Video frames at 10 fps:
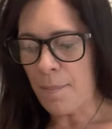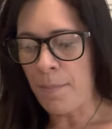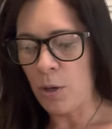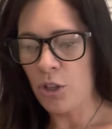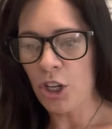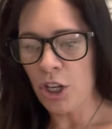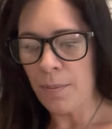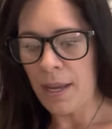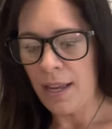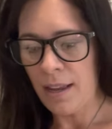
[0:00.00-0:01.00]

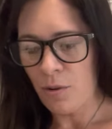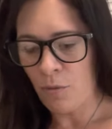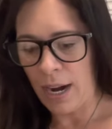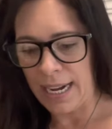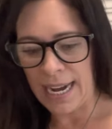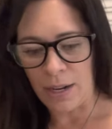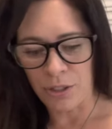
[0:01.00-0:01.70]
Moterm right now.